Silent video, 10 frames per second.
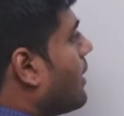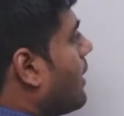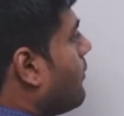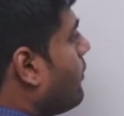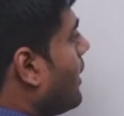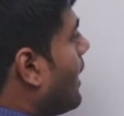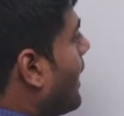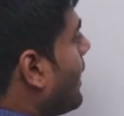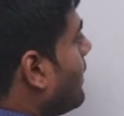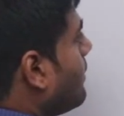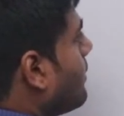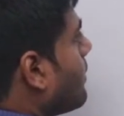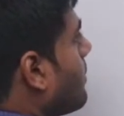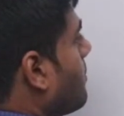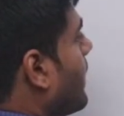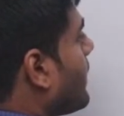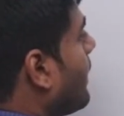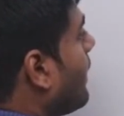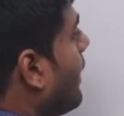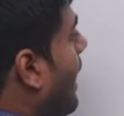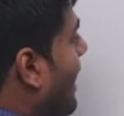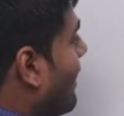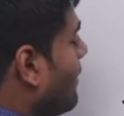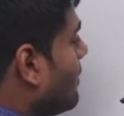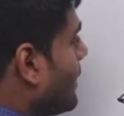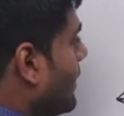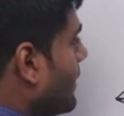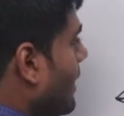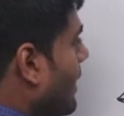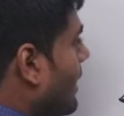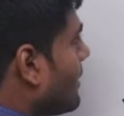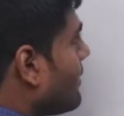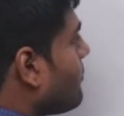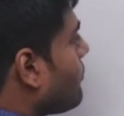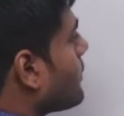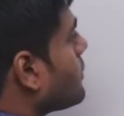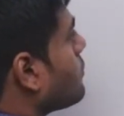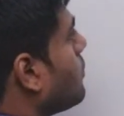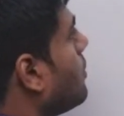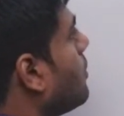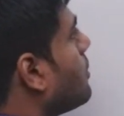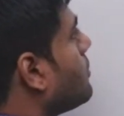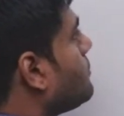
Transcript: if a line making an angle theta, so